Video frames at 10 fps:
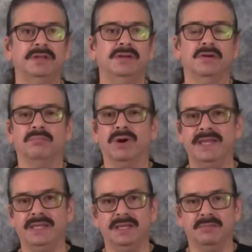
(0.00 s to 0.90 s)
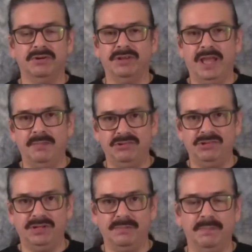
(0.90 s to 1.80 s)
and breaking them or
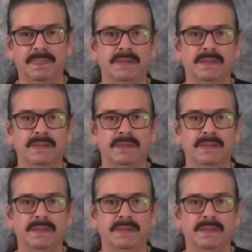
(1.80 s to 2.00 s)
damaging them.